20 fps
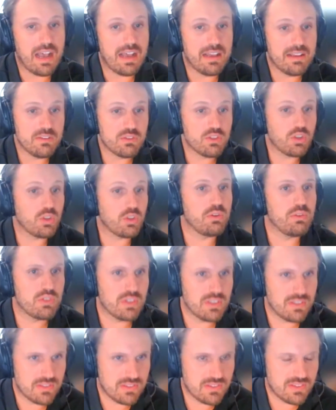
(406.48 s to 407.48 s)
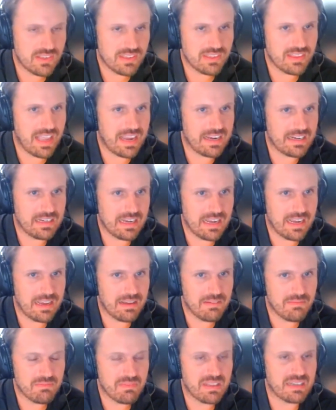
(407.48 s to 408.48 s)
solutions like
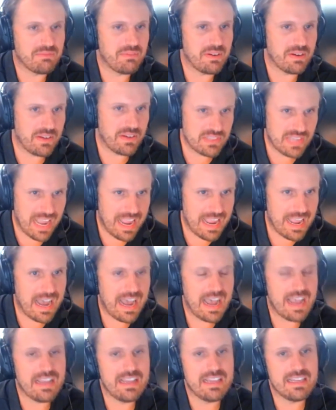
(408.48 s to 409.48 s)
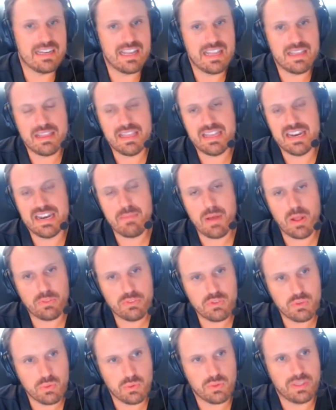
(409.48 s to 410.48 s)
various AI and ML
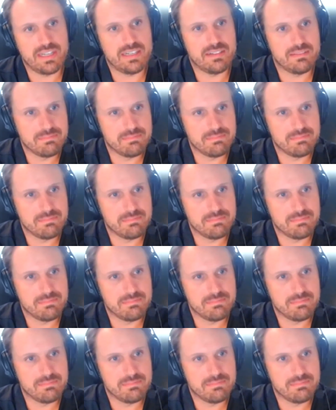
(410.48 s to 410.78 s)
tooling.